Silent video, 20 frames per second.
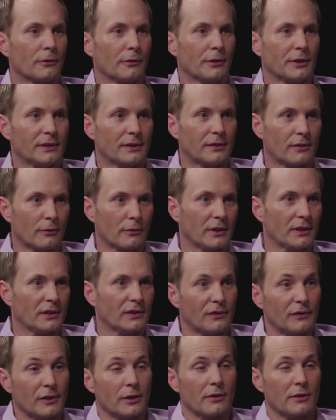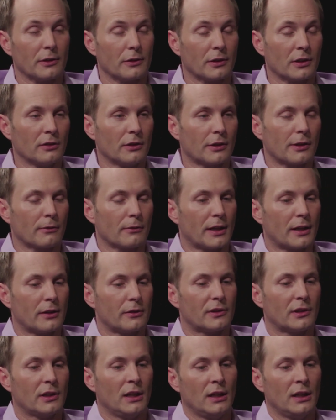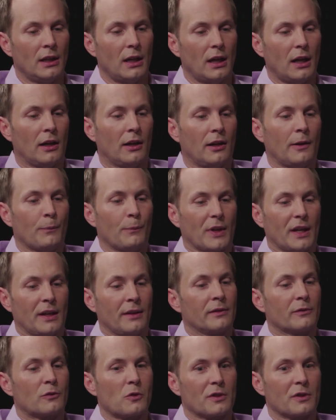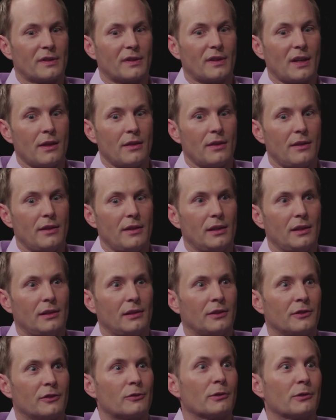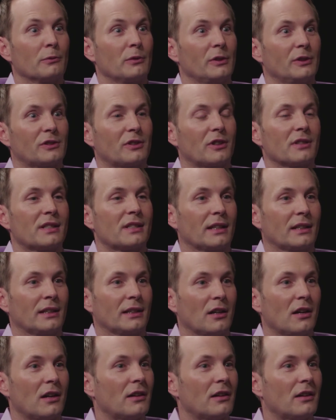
degrees 3D sphere that you can look around. Um, and of course, then the industry really started taking